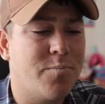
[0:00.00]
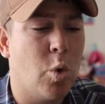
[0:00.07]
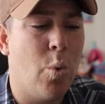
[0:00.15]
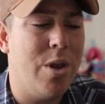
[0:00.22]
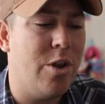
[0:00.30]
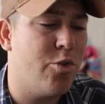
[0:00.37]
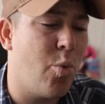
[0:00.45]

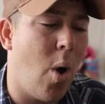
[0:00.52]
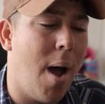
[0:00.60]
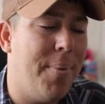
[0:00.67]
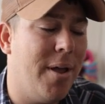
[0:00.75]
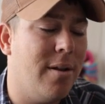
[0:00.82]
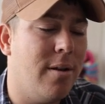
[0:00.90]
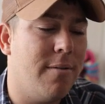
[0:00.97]
when you
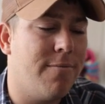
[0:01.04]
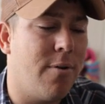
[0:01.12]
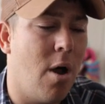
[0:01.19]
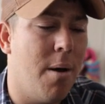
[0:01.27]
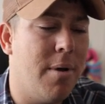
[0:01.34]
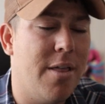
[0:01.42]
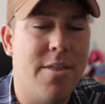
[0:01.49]
swap it
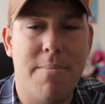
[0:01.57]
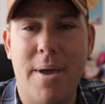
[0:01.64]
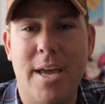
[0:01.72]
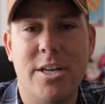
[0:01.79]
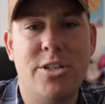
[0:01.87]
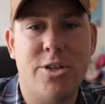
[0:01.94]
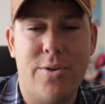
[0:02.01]
from the
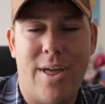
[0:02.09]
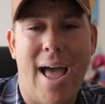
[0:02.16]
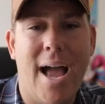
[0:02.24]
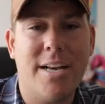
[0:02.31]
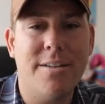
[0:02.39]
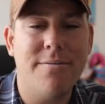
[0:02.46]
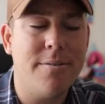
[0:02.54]
bench to the
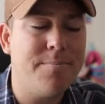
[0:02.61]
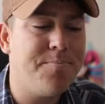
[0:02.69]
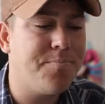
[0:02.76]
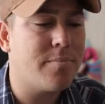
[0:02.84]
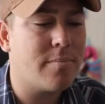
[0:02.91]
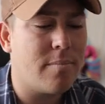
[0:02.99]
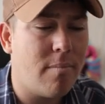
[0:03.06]
active,
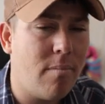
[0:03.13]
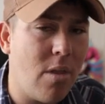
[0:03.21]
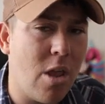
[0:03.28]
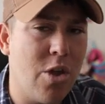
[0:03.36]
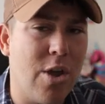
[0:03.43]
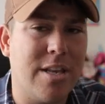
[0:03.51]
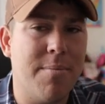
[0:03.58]

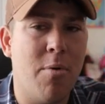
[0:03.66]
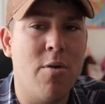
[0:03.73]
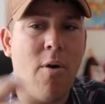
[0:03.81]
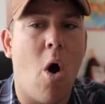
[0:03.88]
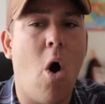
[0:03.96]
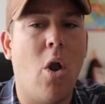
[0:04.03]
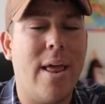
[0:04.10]
you get to move
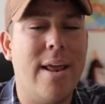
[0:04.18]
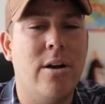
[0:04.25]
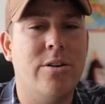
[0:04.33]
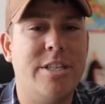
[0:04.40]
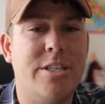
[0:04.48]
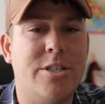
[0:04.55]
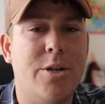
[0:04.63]
all
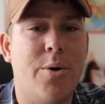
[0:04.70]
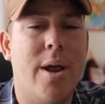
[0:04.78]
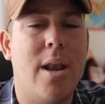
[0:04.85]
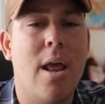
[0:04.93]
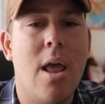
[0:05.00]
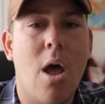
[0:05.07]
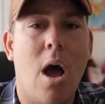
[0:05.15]
energies to
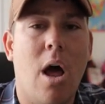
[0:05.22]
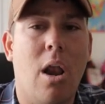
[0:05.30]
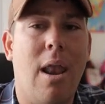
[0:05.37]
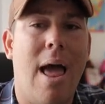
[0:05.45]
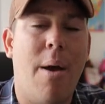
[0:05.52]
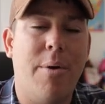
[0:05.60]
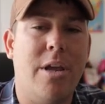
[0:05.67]
it,
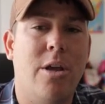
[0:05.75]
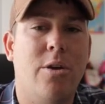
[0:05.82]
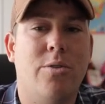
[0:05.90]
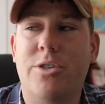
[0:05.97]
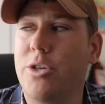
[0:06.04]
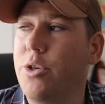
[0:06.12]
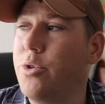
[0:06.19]
allowing you
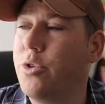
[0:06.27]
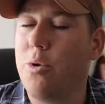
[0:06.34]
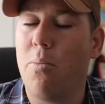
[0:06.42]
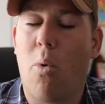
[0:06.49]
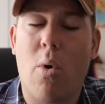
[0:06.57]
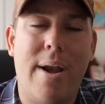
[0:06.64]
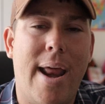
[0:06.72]
to do
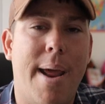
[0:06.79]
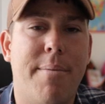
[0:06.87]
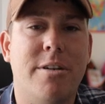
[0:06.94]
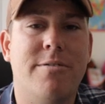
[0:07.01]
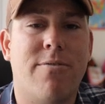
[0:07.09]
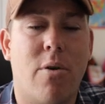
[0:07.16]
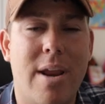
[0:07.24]
more
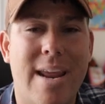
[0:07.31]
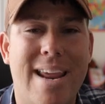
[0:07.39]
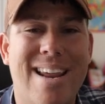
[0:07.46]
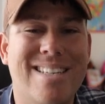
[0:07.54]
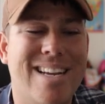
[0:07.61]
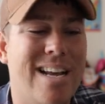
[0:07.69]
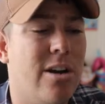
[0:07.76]
damage for
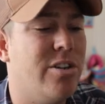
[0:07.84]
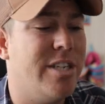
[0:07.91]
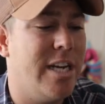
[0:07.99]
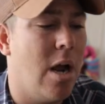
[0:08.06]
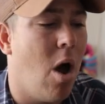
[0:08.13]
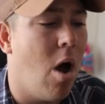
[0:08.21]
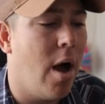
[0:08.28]
each
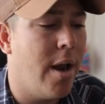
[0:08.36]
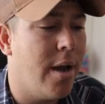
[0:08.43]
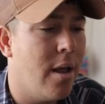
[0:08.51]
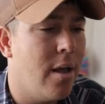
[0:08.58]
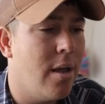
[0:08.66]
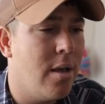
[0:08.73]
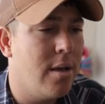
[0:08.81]
energy on
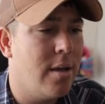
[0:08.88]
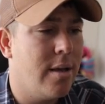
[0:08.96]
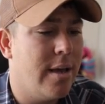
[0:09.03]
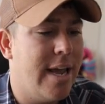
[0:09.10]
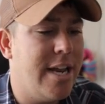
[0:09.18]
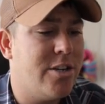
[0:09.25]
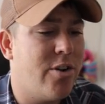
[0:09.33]

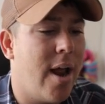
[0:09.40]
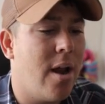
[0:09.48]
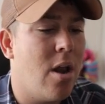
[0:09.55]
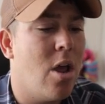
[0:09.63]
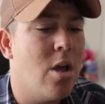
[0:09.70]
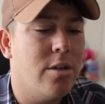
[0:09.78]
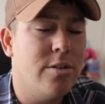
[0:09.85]

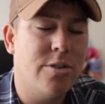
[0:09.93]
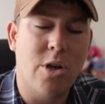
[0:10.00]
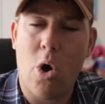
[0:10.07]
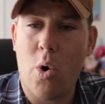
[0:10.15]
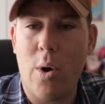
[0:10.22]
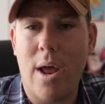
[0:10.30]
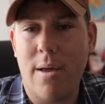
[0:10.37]
Heatran.
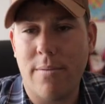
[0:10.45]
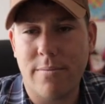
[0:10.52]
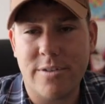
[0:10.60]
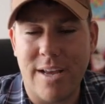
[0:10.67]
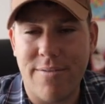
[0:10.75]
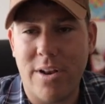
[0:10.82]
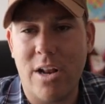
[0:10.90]
So
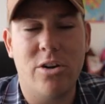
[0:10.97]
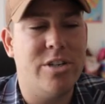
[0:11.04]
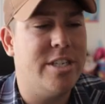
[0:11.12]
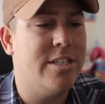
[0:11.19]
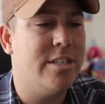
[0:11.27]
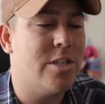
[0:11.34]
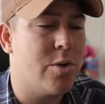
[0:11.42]
7
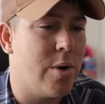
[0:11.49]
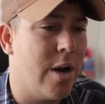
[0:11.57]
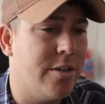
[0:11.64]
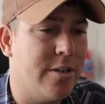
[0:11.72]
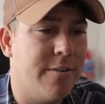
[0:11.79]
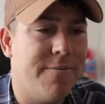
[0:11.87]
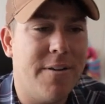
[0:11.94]
energies is
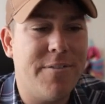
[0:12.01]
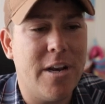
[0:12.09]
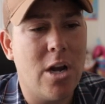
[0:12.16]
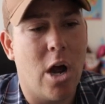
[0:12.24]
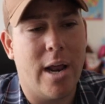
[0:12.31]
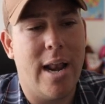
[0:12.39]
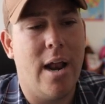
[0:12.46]
350,
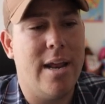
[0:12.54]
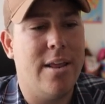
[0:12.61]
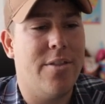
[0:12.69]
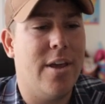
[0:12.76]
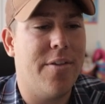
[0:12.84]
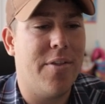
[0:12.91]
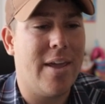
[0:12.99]
knocking out
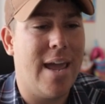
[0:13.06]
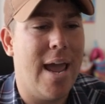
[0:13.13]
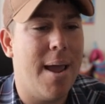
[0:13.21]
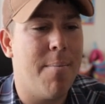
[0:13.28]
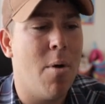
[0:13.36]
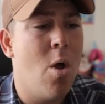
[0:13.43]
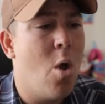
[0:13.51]
anything in the
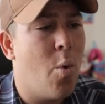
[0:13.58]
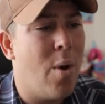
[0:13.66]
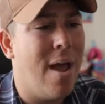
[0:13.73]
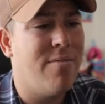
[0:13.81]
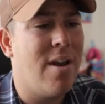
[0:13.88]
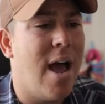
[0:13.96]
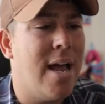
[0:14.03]
game. We
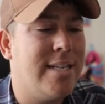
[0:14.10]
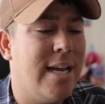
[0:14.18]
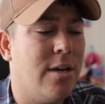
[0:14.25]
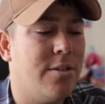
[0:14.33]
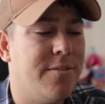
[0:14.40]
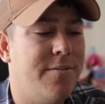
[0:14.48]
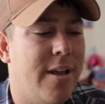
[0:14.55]
have
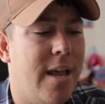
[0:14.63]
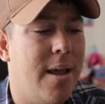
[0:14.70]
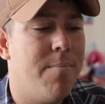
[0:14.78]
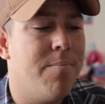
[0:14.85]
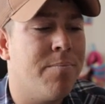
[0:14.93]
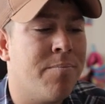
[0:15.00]
Ninetales V.